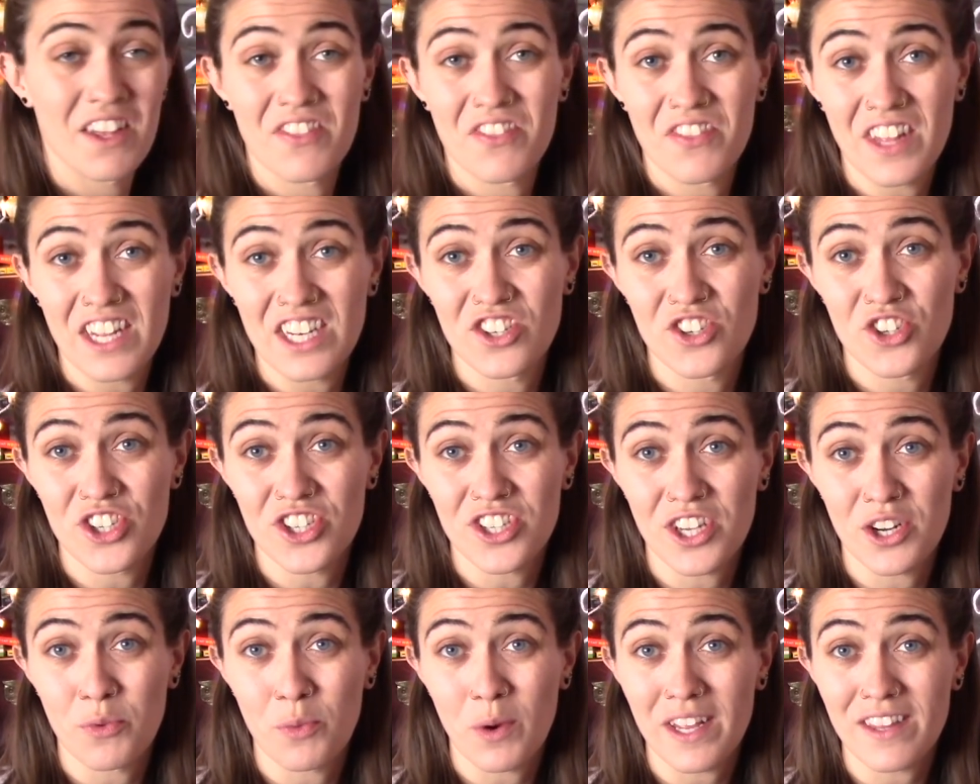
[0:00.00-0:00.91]
that's just
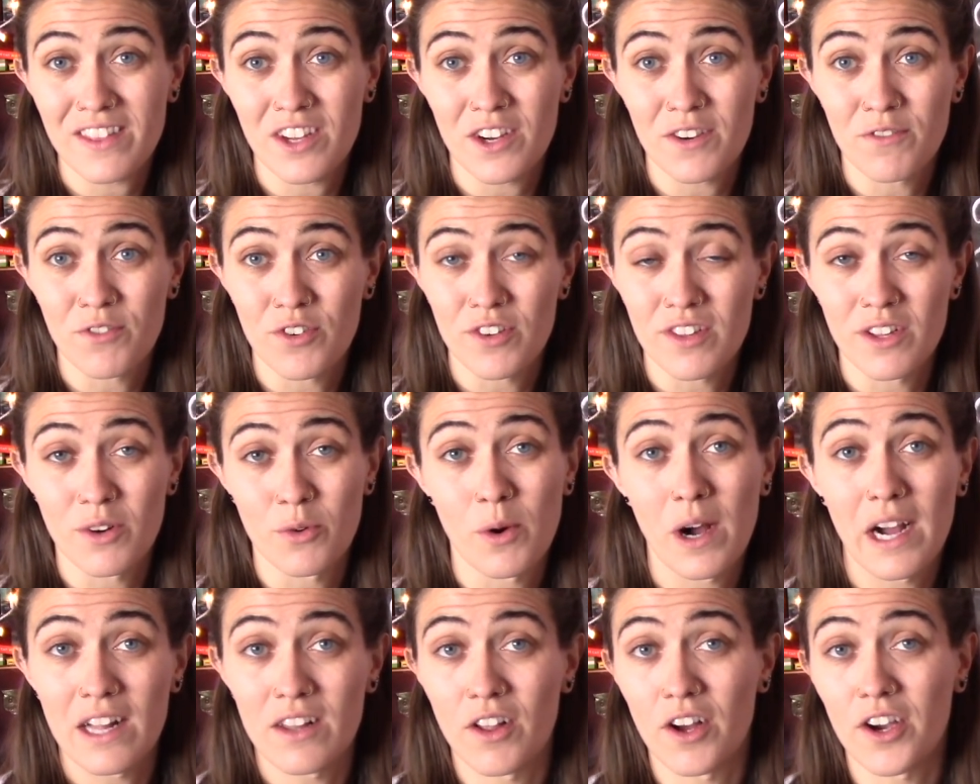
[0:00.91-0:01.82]
gonna wait there for a little
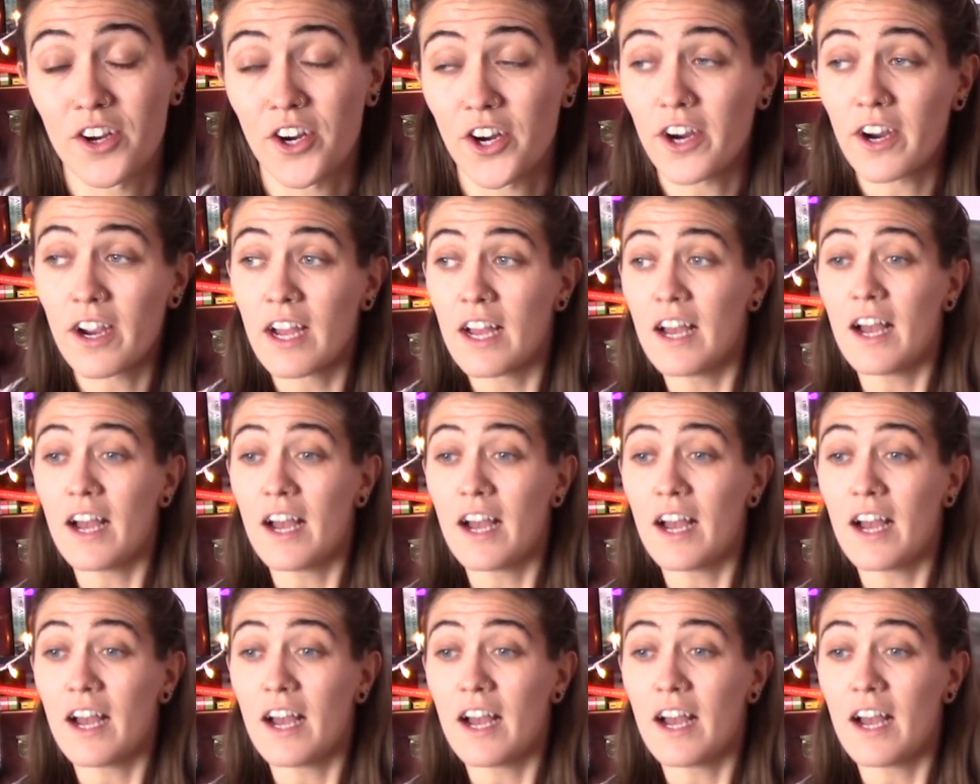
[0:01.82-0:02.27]
while longer.